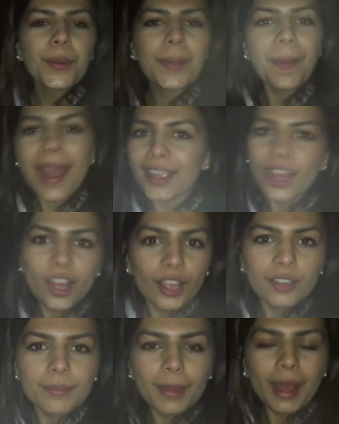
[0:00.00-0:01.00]
We're back
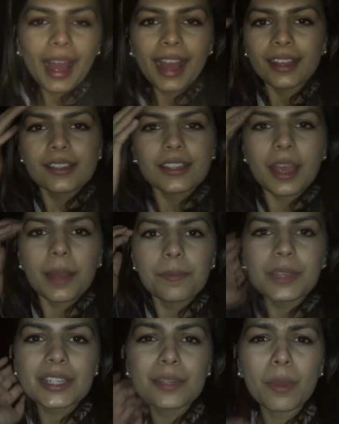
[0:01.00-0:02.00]
home and
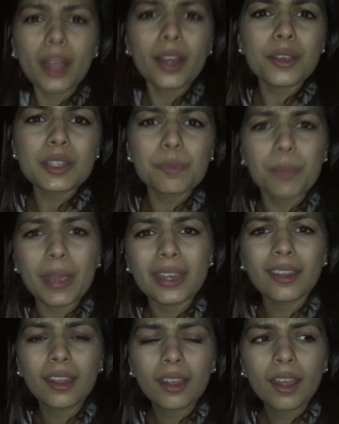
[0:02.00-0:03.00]
Mr. Milo's
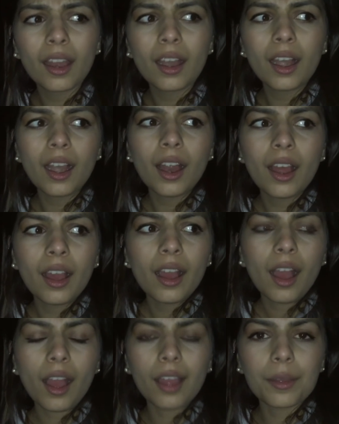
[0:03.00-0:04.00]
been
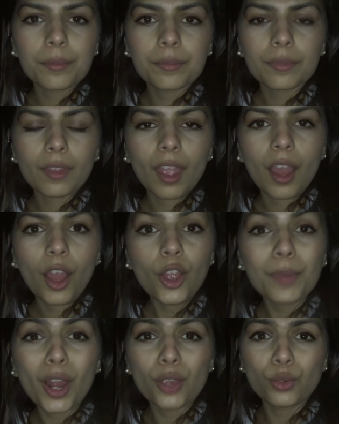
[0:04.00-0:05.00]
home
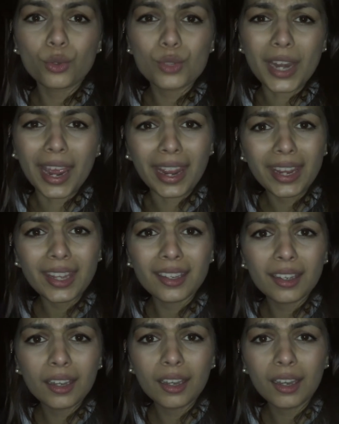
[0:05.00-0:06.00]
alone all day,
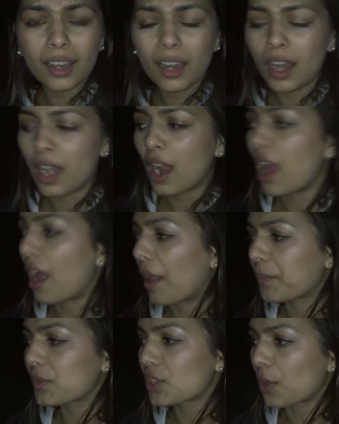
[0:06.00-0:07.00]

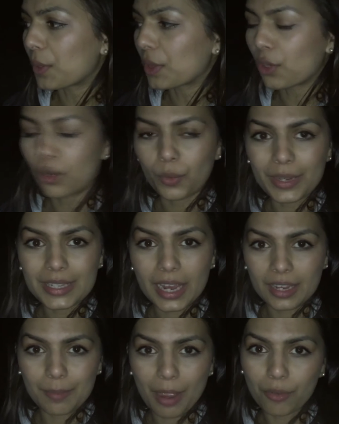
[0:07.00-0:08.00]
so we thought we'd
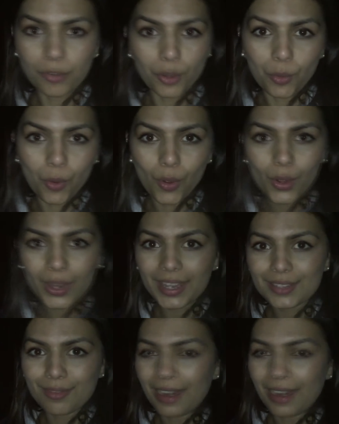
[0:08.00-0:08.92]
take him out for a walk. It's